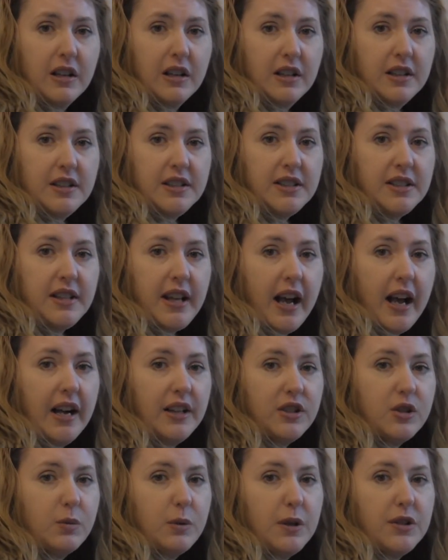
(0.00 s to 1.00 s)

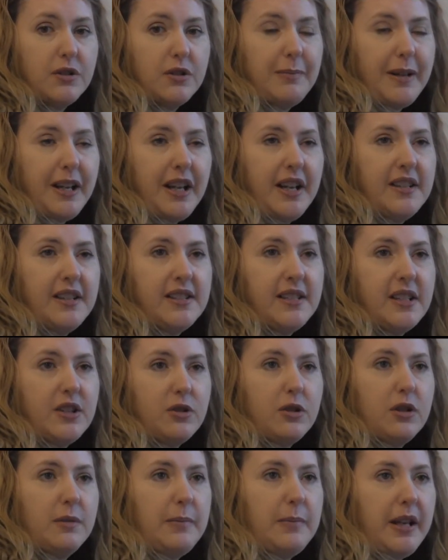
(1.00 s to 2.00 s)
sketch, which means it
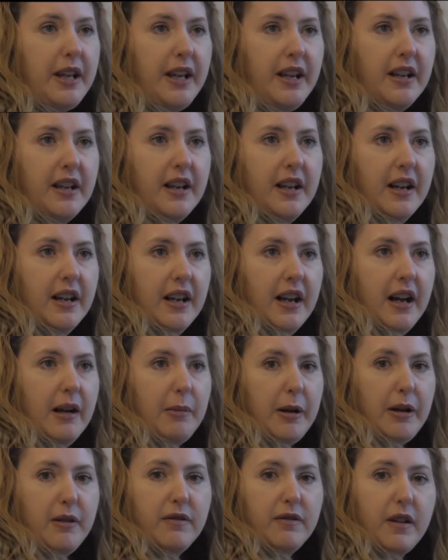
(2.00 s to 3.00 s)
should be
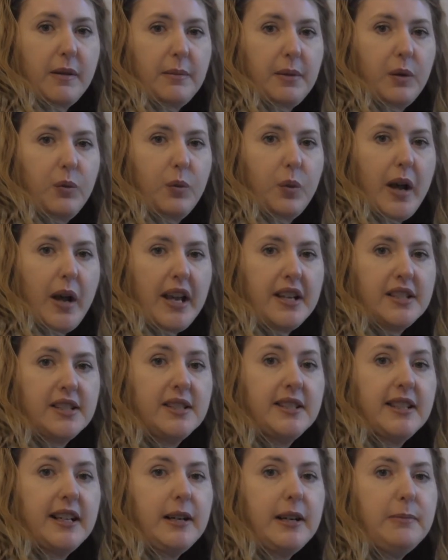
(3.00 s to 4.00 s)
about from the
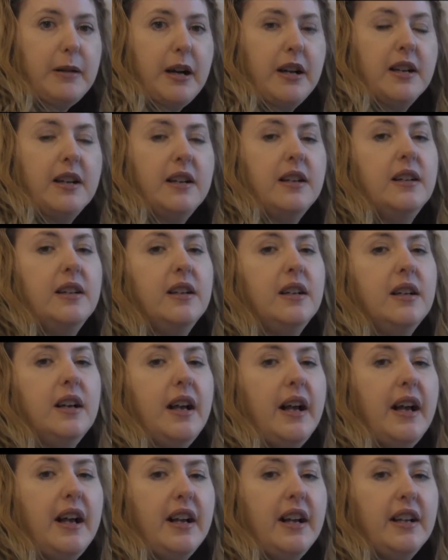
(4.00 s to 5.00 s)
waist up,
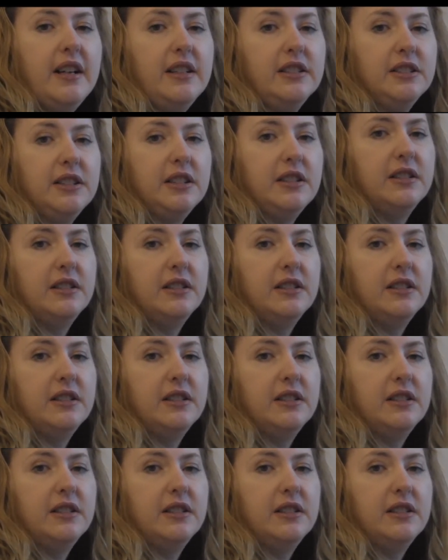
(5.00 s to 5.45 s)
and